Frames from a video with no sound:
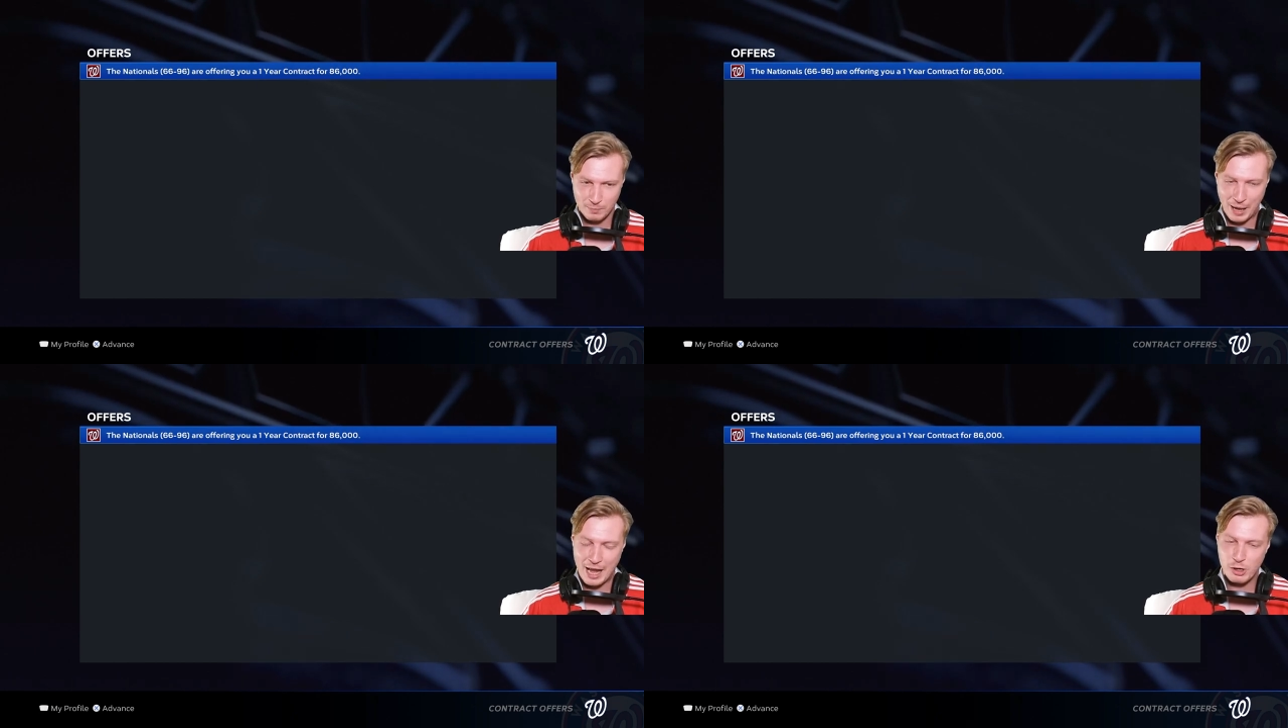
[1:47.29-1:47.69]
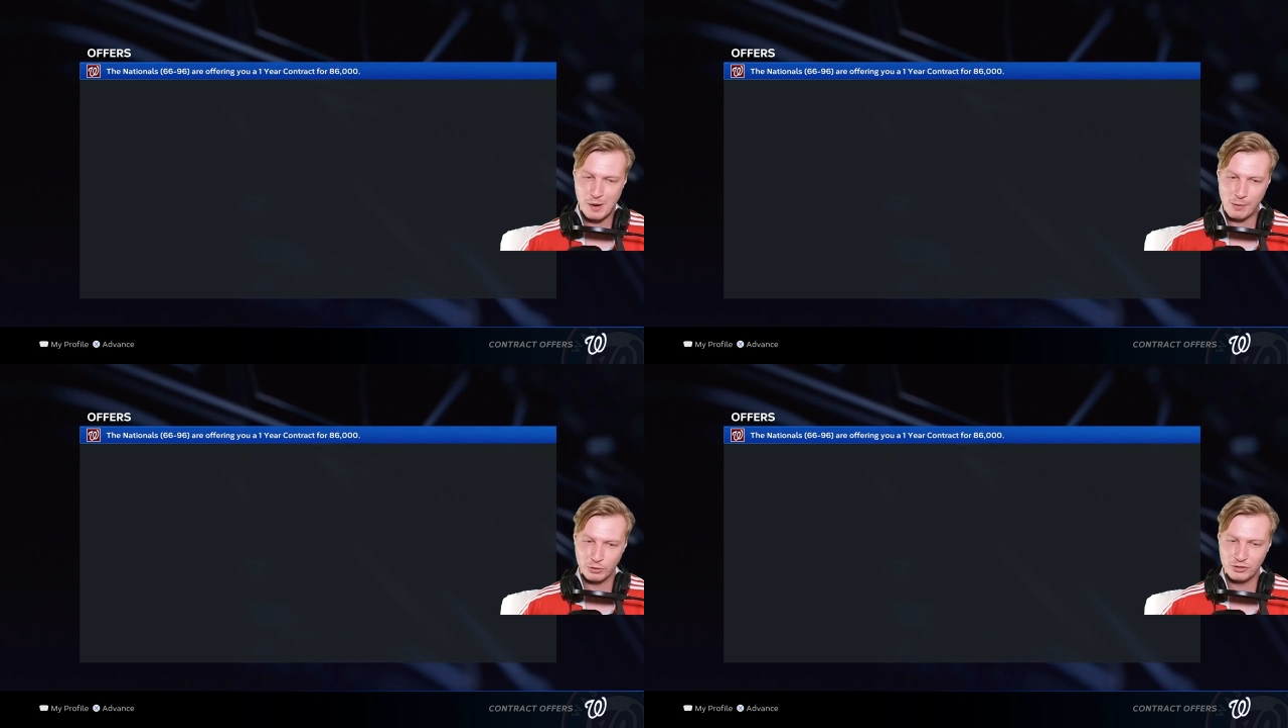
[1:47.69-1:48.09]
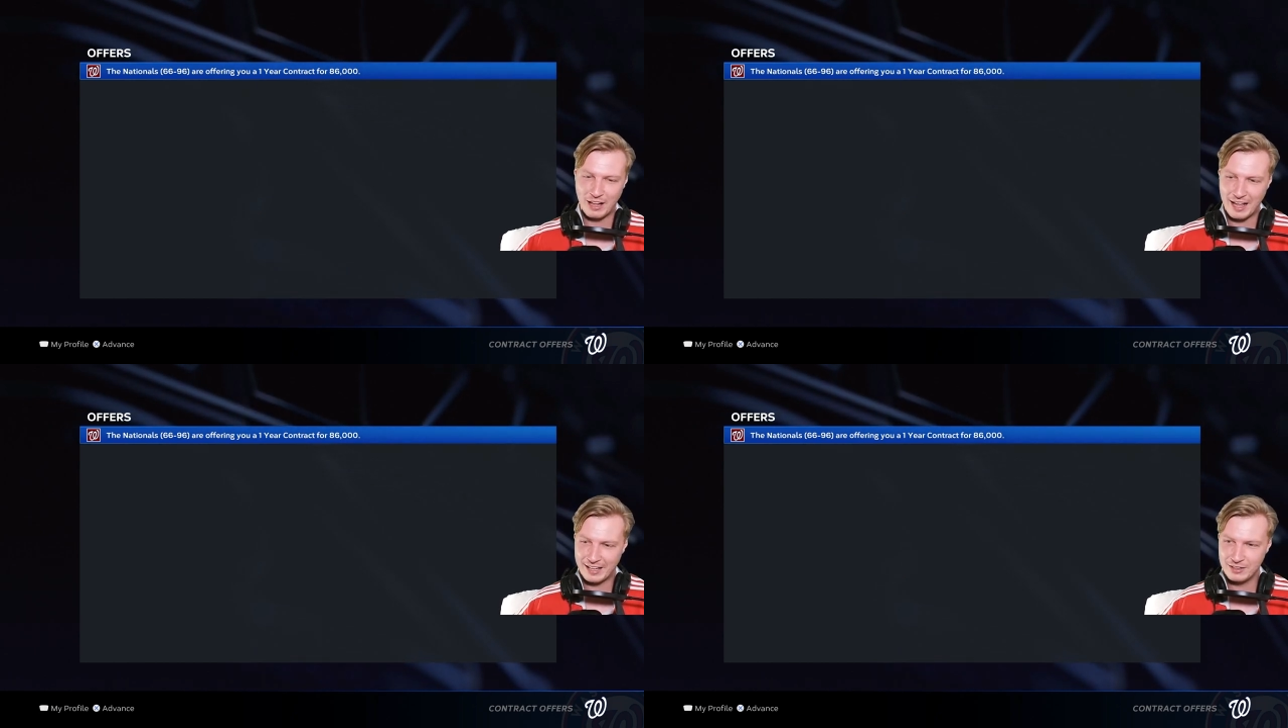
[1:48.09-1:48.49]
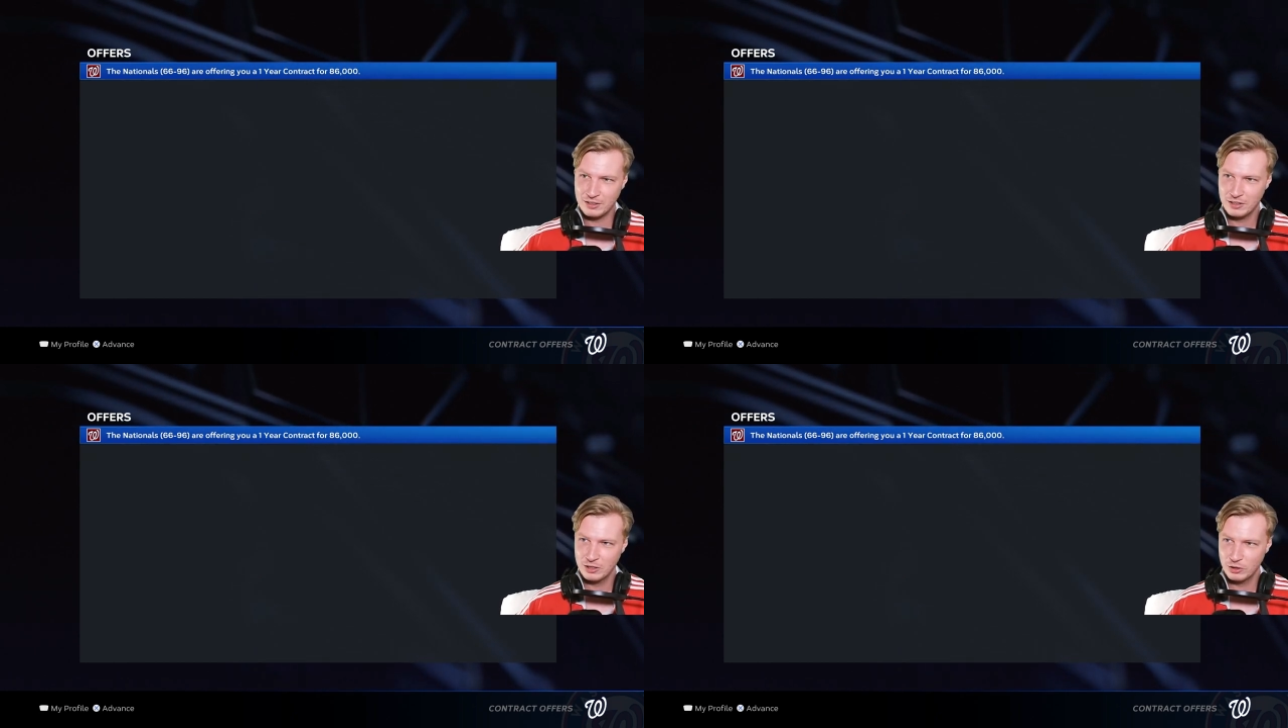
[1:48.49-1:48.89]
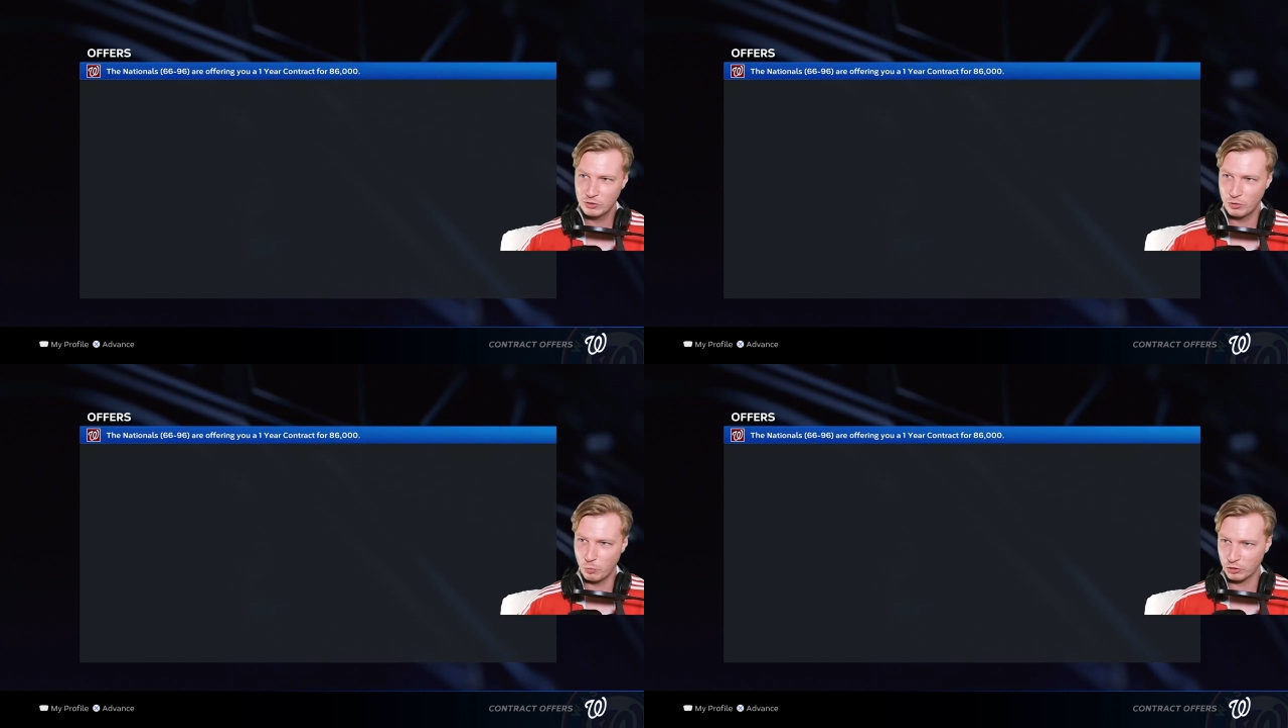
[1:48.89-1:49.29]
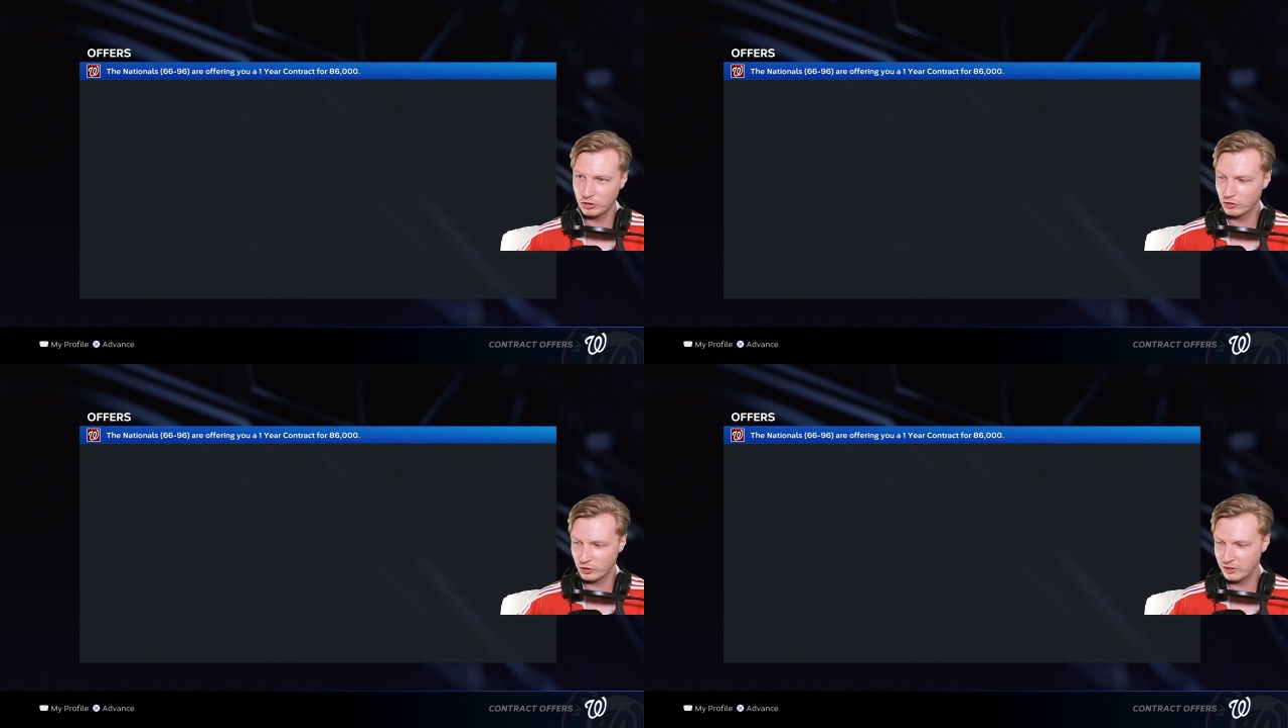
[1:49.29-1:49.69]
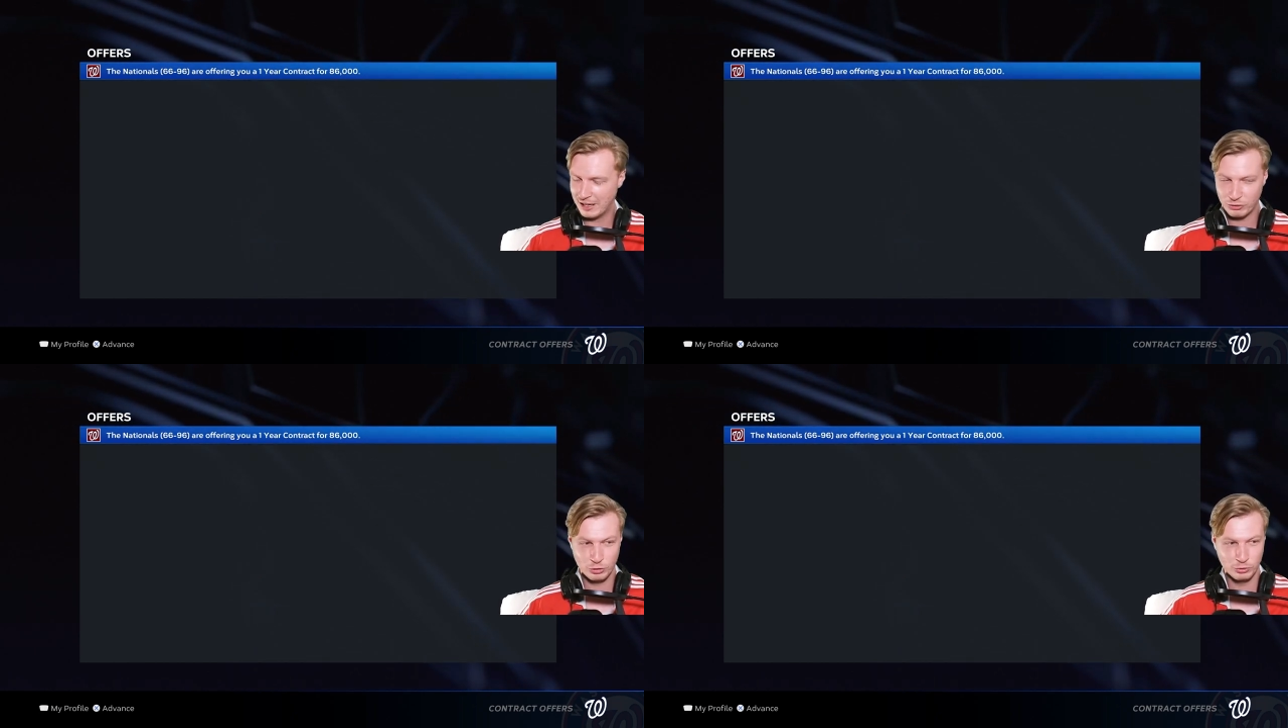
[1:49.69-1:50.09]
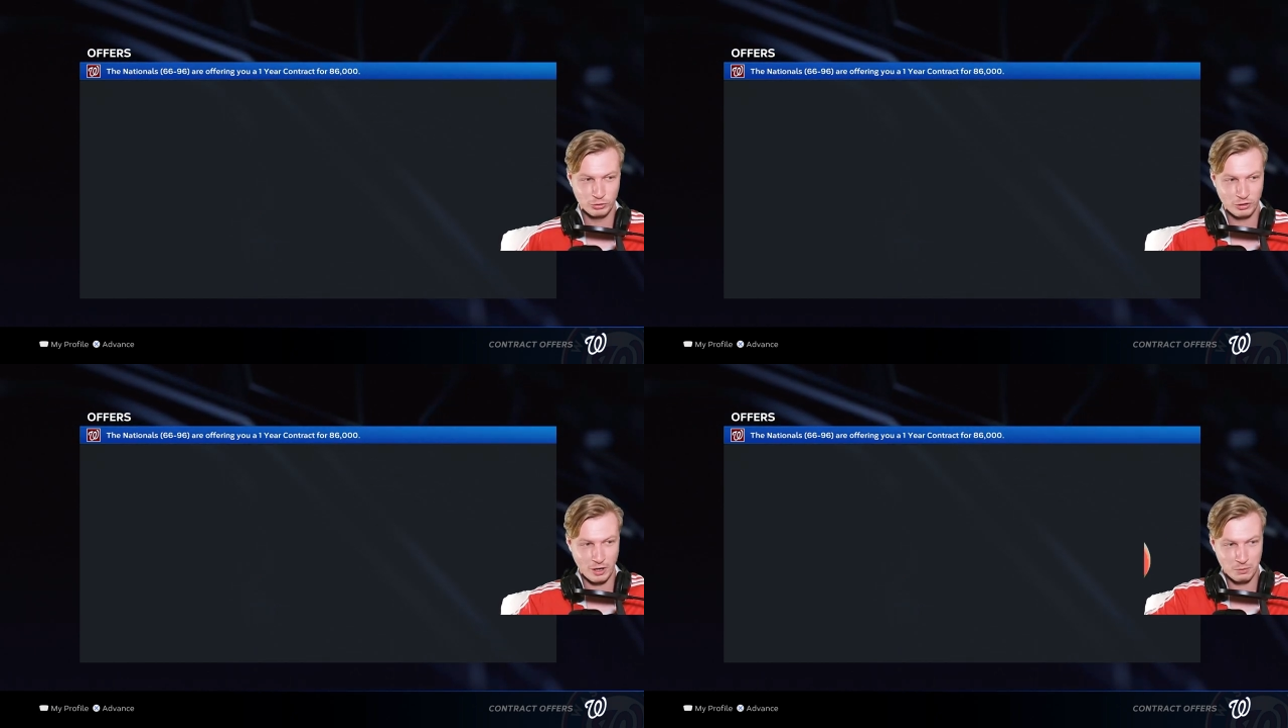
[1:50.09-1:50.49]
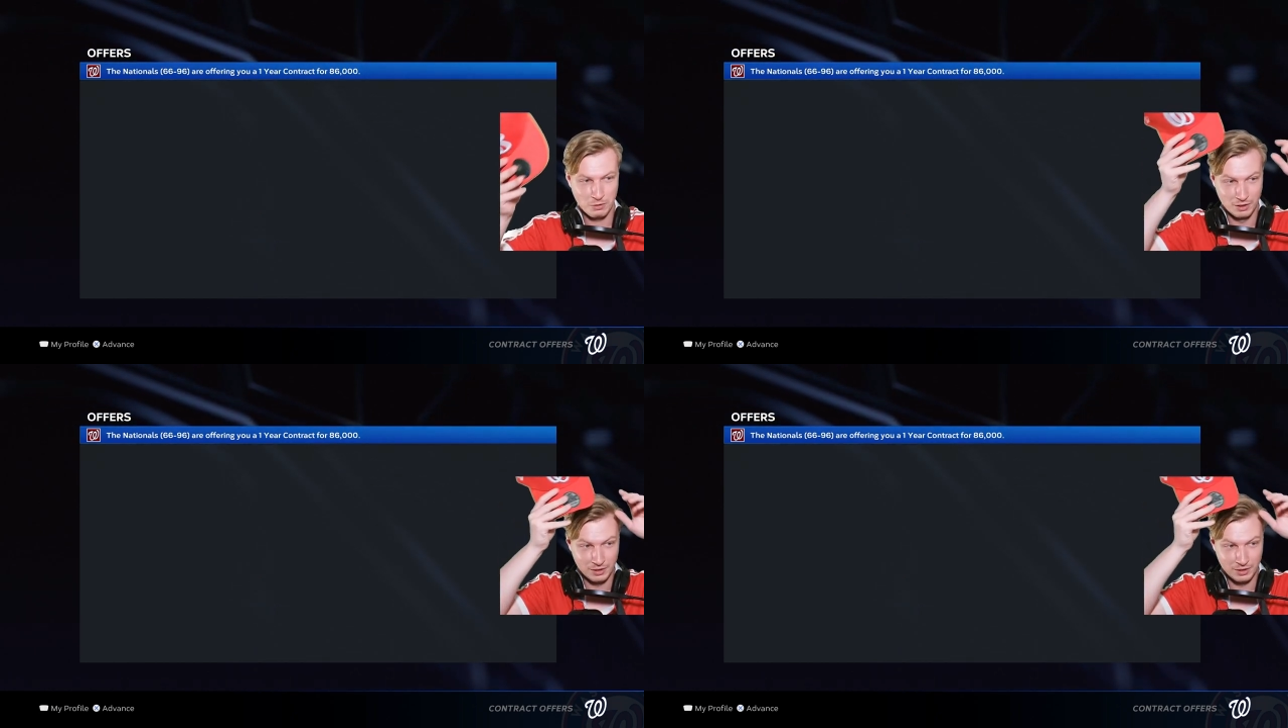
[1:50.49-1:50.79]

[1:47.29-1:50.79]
but I knew I was signed to Washington Nationals, so